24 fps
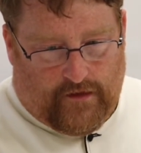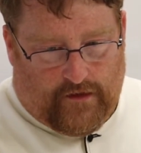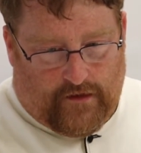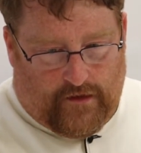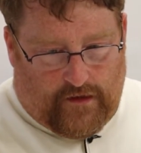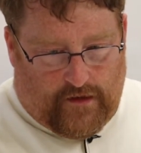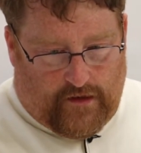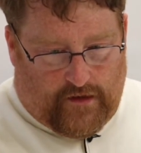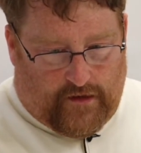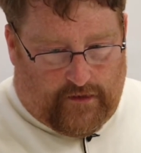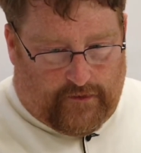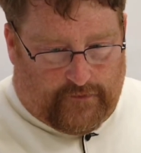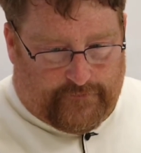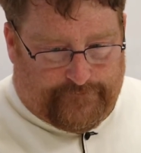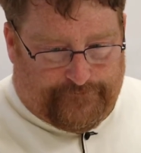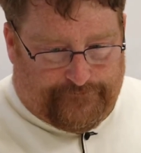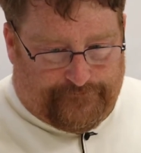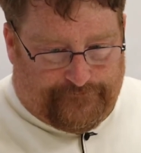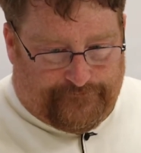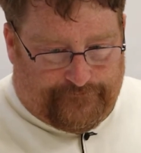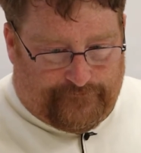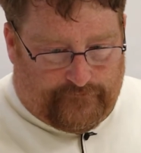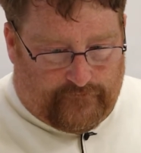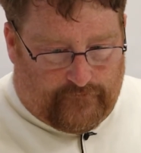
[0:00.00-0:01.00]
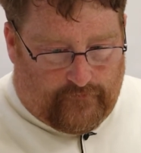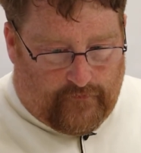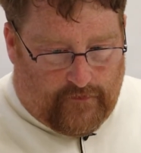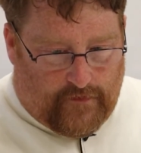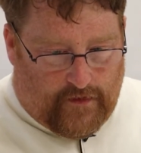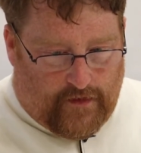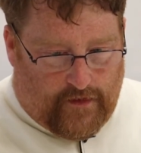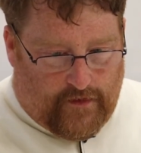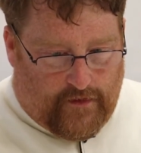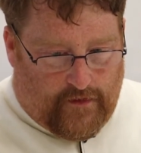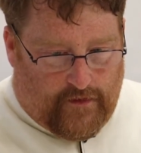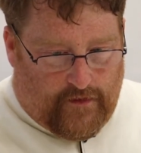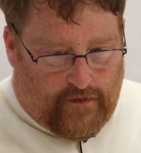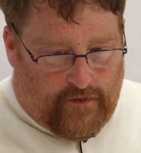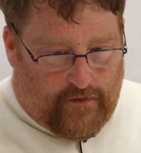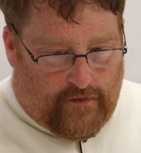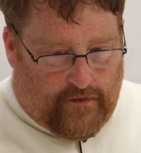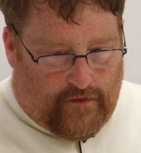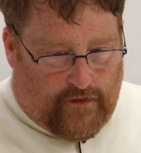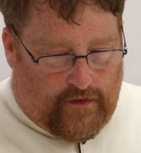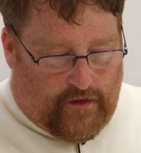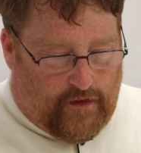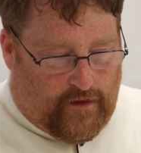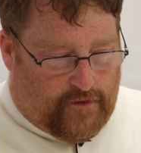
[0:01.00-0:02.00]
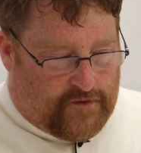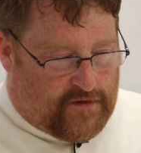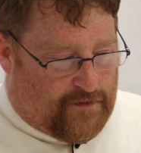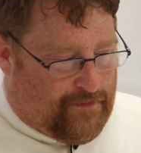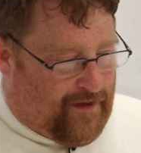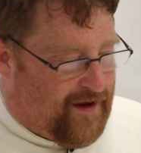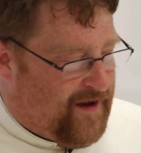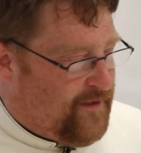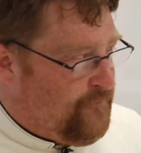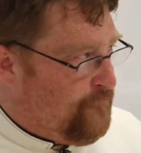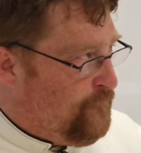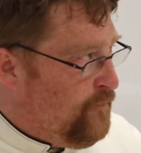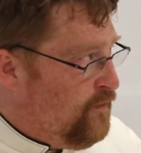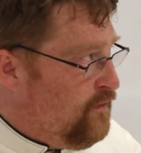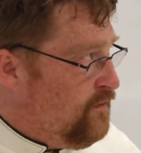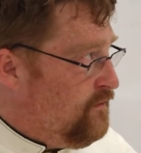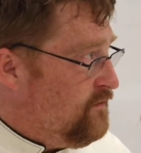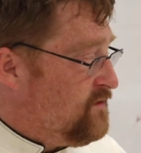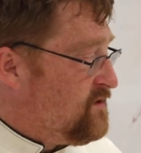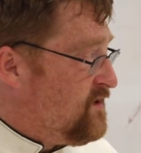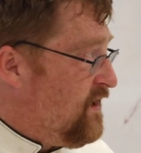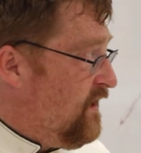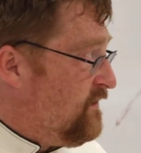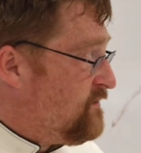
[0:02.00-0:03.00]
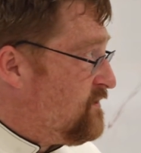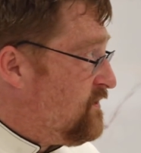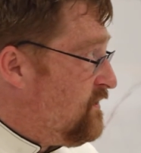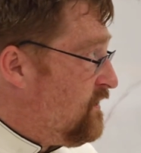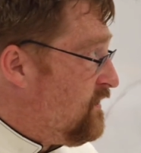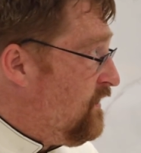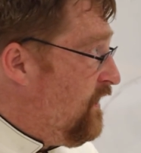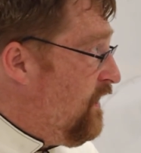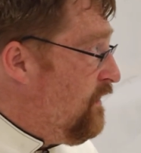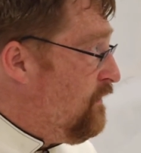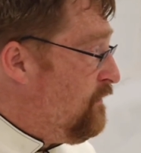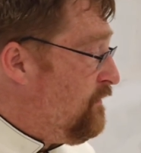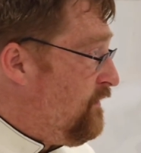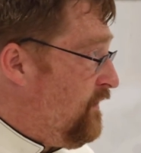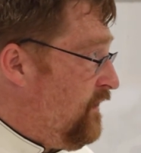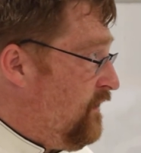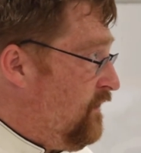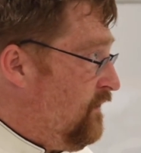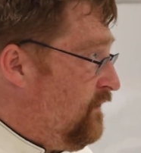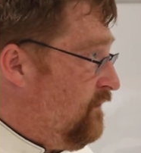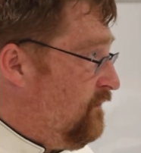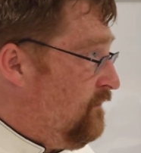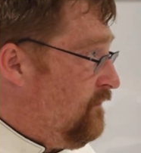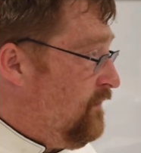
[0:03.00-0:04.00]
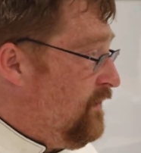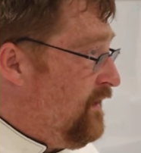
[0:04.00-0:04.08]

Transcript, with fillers: You know, you know, to buy food, shelter, clothing,